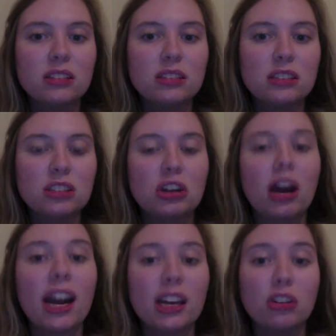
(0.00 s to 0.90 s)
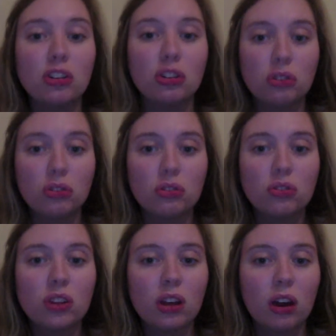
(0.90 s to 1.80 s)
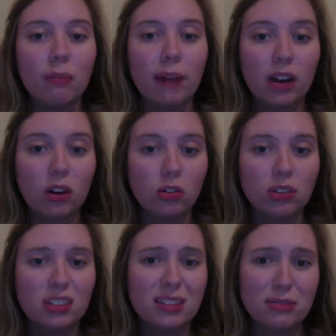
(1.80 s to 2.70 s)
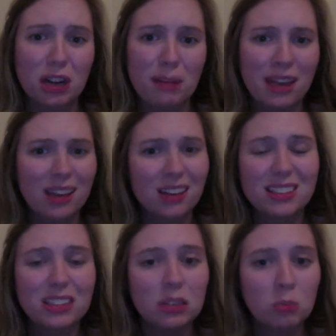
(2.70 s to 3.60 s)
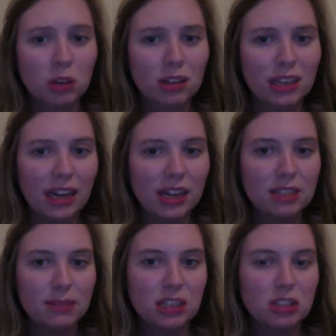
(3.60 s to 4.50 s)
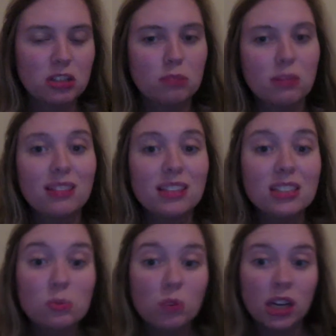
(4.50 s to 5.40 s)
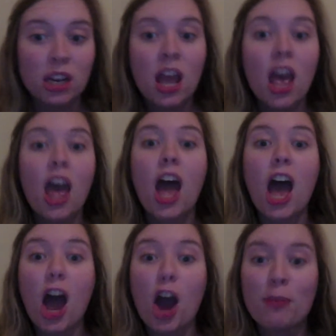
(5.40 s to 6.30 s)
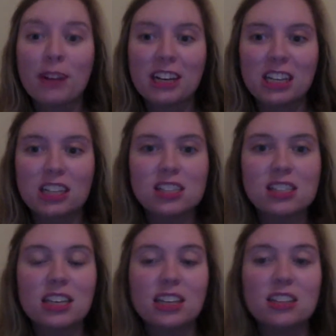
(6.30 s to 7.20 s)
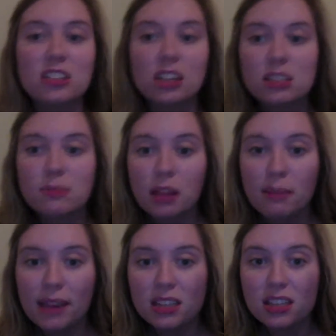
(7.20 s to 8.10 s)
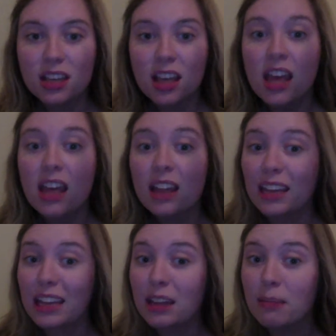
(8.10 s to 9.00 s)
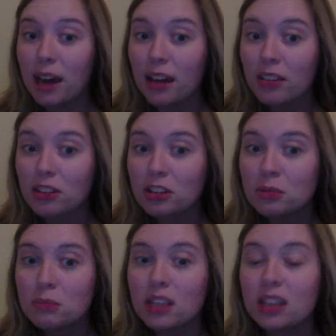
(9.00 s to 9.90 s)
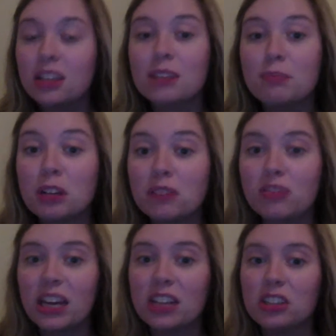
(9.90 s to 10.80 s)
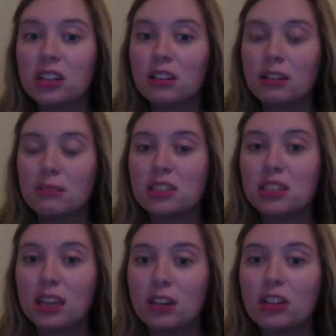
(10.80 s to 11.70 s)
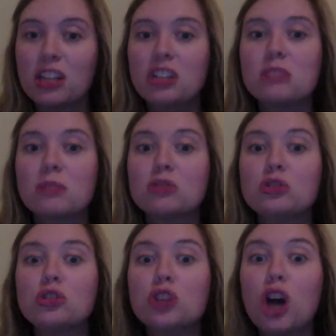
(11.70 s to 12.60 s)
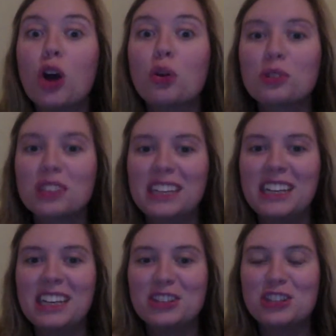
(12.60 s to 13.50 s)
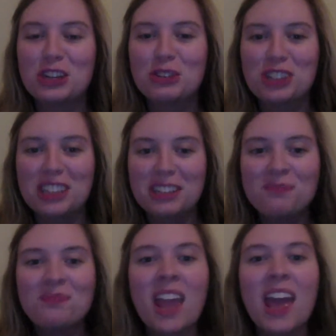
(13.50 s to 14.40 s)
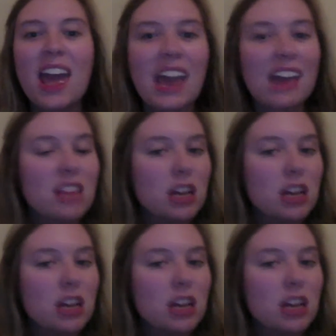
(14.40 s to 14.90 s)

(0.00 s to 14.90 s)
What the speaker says: you know, I can use on my own instead of trying to make it because it didn't work like I had expected to. But this one, oh my goodness, it does smell amazing. Like in the bathroom, the Purification and the lemon together, they just smell so clean and so good. And then